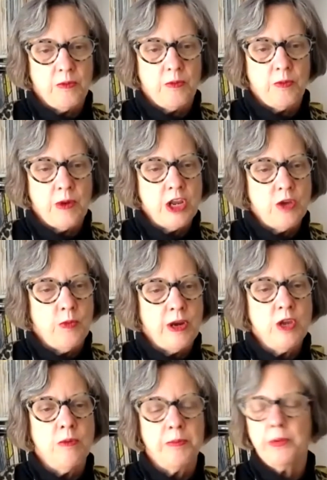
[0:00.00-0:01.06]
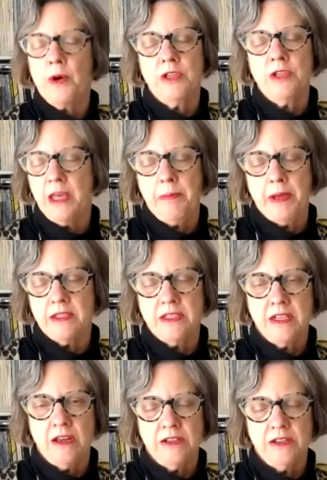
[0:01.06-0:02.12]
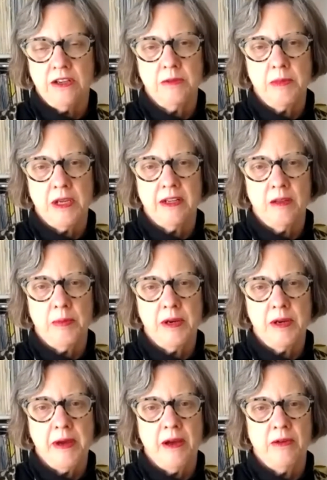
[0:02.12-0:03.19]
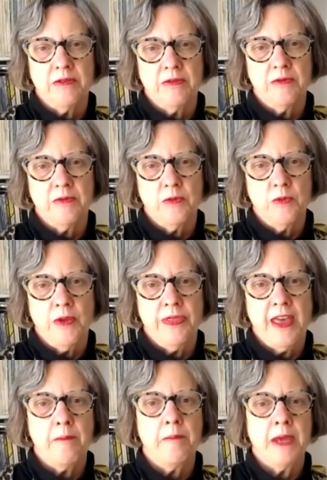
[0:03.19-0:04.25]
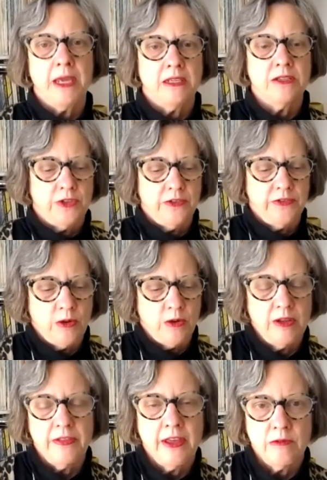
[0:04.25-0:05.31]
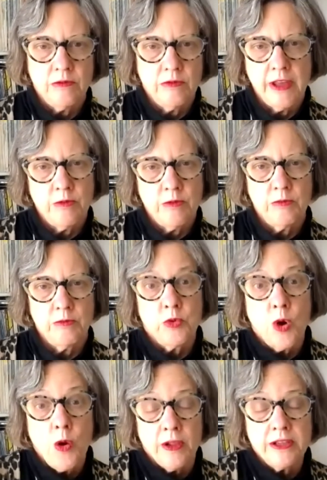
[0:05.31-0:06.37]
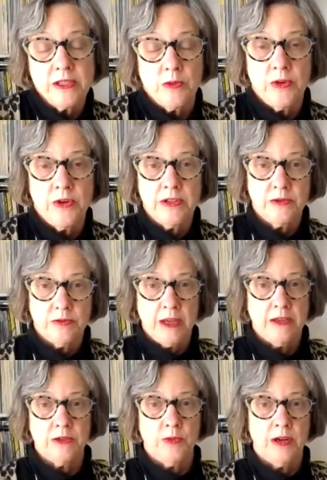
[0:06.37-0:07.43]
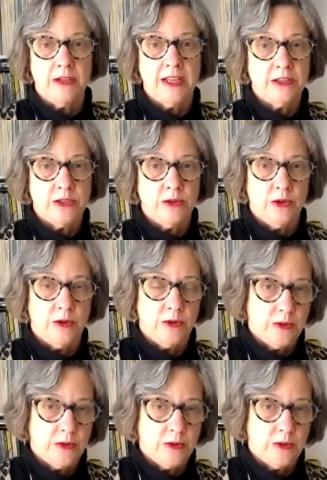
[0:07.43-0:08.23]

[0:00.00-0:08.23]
when you approach that piece, talk to me a little bit about what that means for the viola, that role, as it were, as well as that solo.